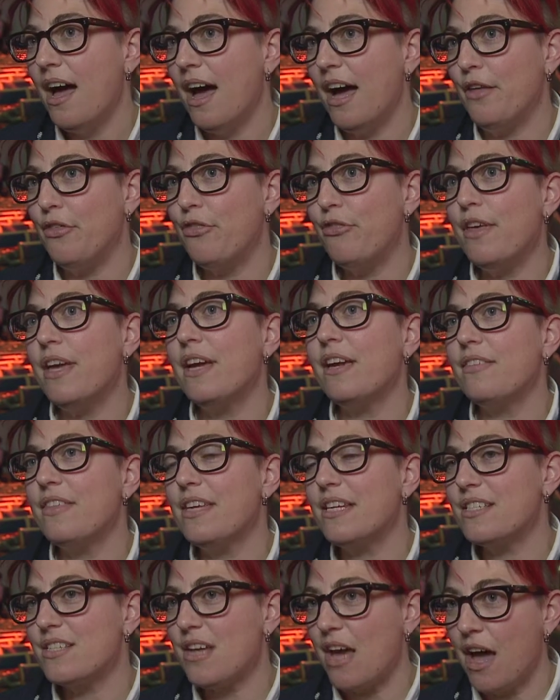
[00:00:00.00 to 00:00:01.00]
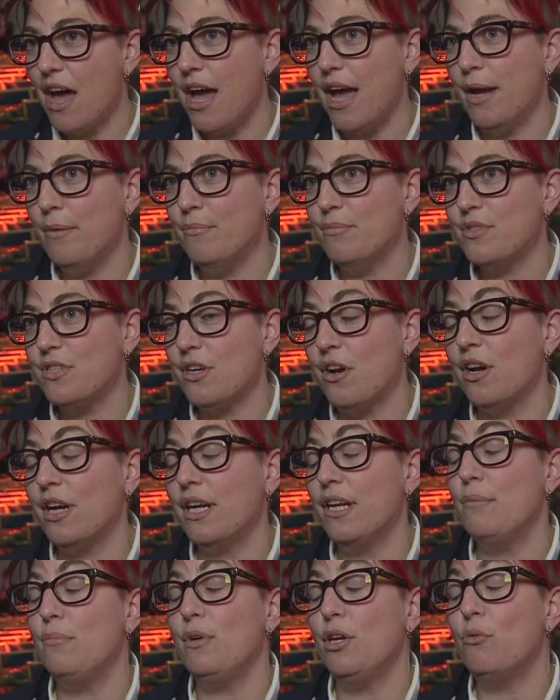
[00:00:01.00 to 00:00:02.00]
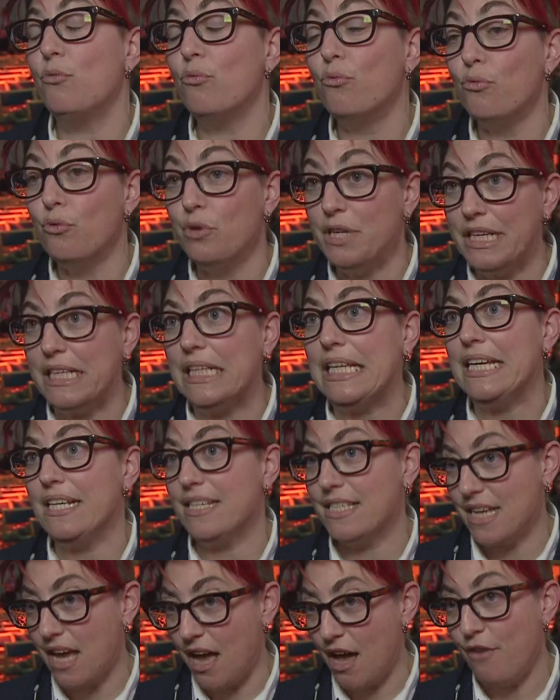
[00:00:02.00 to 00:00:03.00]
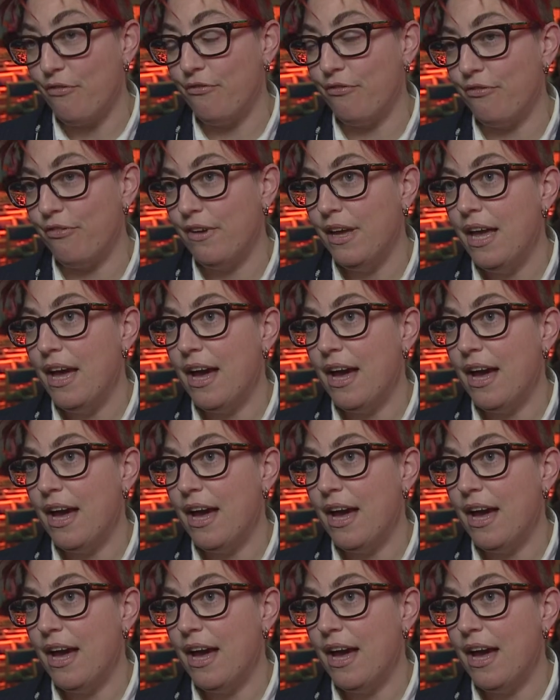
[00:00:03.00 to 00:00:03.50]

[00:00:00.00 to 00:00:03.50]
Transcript: I think that times are going to be really tough.